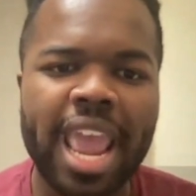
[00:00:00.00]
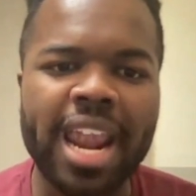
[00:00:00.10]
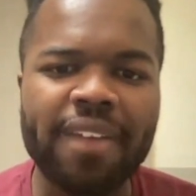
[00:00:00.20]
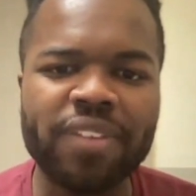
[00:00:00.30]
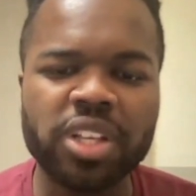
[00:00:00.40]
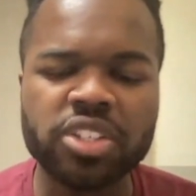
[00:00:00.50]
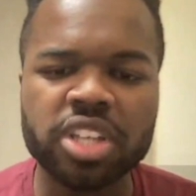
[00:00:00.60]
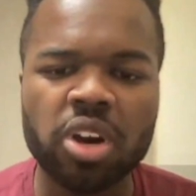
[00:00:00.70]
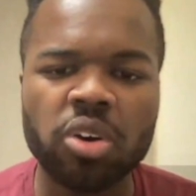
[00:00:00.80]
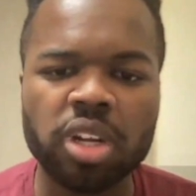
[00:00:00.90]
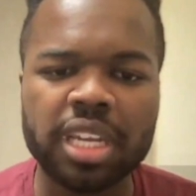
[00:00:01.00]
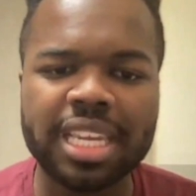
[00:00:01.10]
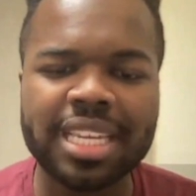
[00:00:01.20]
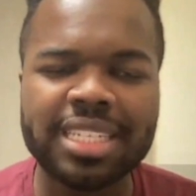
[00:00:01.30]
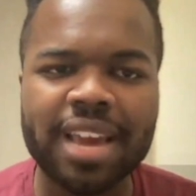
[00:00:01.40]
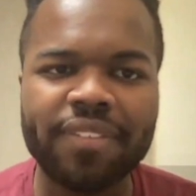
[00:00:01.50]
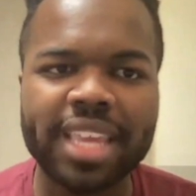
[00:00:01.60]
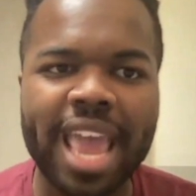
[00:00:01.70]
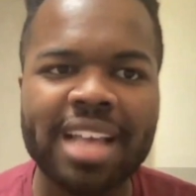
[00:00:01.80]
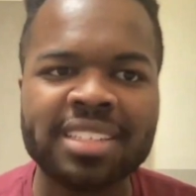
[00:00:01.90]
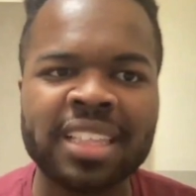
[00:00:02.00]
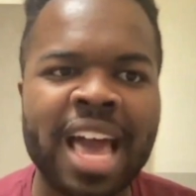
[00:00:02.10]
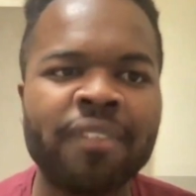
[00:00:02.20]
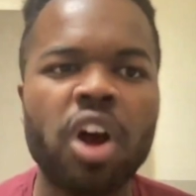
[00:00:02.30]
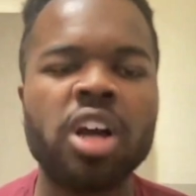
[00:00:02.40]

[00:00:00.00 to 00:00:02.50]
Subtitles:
And I feel as though he definitely has a lot of